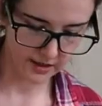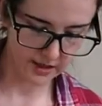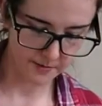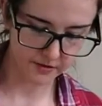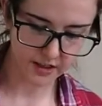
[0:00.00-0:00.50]

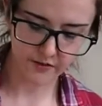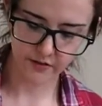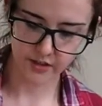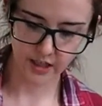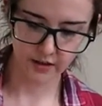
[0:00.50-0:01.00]
And I believe
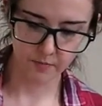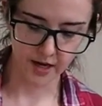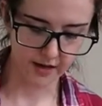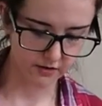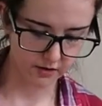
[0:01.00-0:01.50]
I've said in the
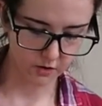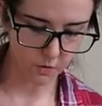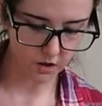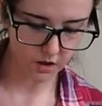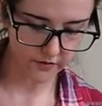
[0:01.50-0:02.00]
past that
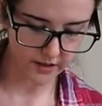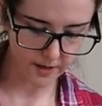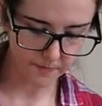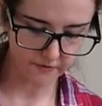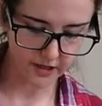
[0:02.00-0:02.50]
1/4 of a
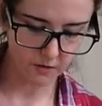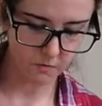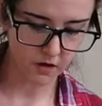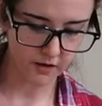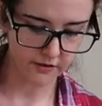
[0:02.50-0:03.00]
cup of
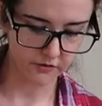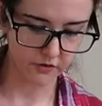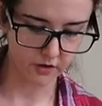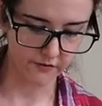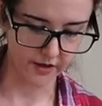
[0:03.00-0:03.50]
quinoa is
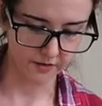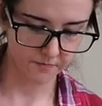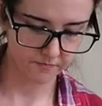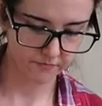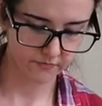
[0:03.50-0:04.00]
a serving.